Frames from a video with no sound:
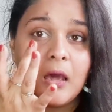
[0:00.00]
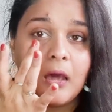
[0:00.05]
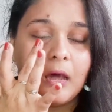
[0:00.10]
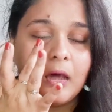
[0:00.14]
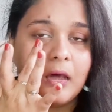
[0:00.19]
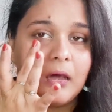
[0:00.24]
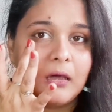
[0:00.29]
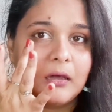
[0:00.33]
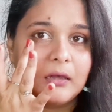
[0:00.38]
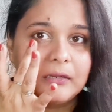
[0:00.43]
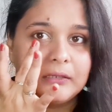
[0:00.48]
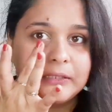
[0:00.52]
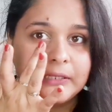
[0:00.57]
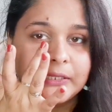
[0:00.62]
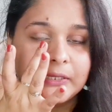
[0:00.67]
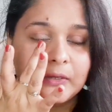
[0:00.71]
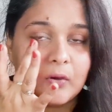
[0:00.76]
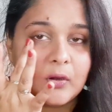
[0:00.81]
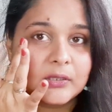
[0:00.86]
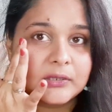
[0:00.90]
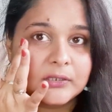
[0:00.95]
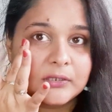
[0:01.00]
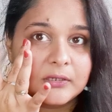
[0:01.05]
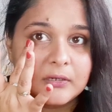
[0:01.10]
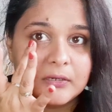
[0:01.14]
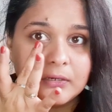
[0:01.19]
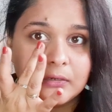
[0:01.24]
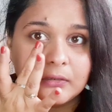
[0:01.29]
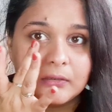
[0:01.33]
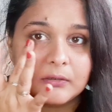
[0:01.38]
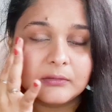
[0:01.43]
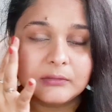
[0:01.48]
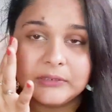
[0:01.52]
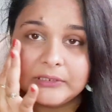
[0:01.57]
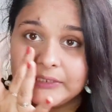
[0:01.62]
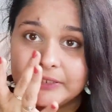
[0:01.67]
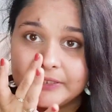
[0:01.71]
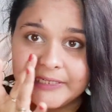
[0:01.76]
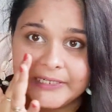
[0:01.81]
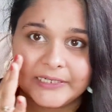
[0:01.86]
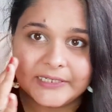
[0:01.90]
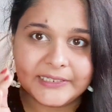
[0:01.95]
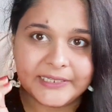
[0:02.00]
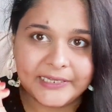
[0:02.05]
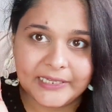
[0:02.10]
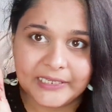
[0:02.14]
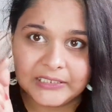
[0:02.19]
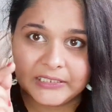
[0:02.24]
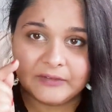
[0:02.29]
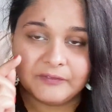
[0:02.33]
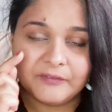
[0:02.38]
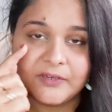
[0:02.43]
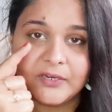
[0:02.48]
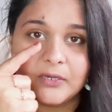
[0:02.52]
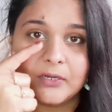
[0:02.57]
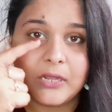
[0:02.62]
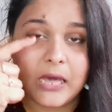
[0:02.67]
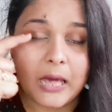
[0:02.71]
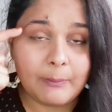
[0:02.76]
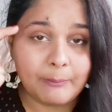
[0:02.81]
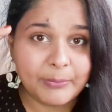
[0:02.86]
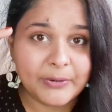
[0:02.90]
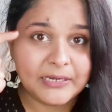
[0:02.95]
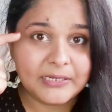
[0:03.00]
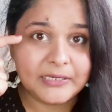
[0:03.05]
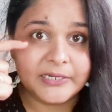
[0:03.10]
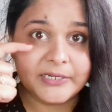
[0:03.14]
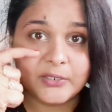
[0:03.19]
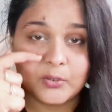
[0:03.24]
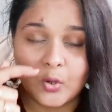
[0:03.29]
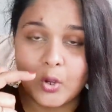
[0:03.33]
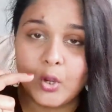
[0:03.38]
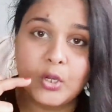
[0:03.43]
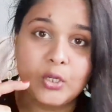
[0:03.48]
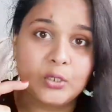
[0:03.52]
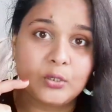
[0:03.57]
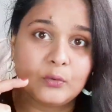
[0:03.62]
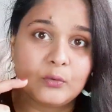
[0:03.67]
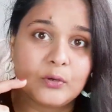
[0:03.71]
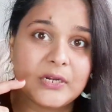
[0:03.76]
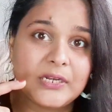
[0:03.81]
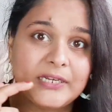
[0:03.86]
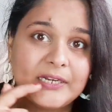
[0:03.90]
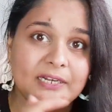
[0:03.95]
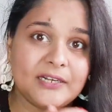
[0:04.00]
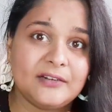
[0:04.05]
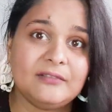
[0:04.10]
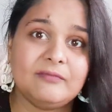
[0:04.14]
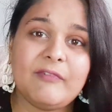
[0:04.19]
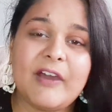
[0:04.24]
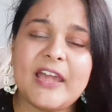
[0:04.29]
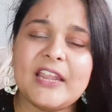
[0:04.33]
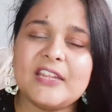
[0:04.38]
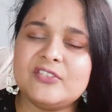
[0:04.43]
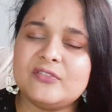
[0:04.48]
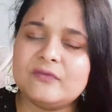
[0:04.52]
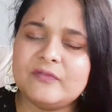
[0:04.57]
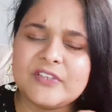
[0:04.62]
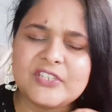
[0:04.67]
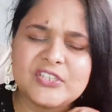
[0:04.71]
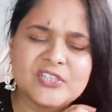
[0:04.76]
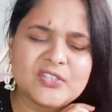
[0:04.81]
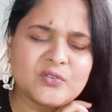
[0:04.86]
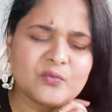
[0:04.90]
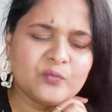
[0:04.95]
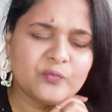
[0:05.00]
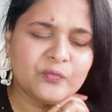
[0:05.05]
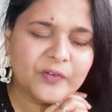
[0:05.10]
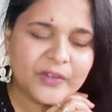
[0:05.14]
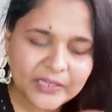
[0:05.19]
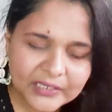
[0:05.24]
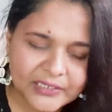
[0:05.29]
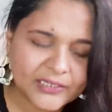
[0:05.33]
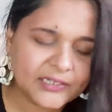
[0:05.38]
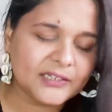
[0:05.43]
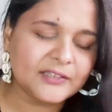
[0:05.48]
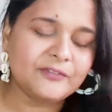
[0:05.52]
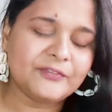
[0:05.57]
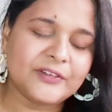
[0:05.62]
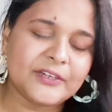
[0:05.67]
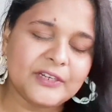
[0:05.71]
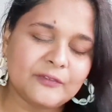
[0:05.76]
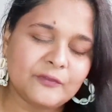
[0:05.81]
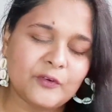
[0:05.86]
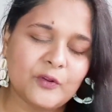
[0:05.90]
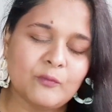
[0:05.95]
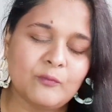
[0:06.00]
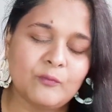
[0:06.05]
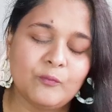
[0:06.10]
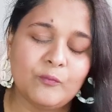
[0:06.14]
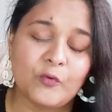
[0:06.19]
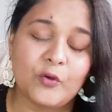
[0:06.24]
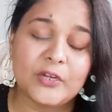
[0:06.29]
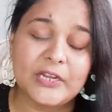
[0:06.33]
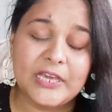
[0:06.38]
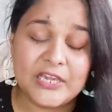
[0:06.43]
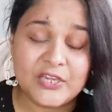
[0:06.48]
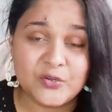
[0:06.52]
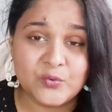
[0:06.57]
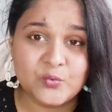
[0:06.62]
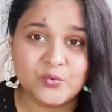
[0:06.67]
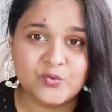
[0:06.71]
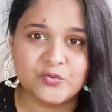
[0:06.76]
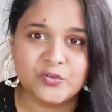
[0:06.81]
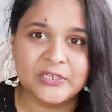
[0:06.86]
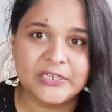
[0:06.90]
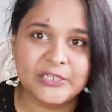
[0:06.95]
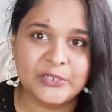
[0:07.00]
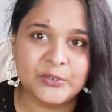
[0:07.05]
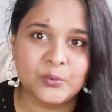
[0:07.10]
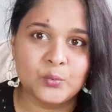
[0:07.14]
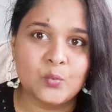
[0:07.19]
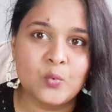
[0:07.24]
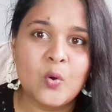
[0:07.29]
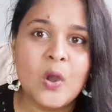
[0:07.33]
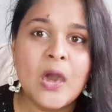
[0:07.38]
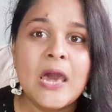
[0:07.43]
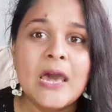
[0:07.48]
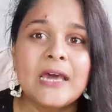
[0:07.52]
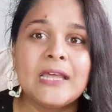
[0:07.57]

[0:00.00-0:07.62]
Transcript: like on her lid anywhere, upper lid or lower lid, but which is very different from what I usually do.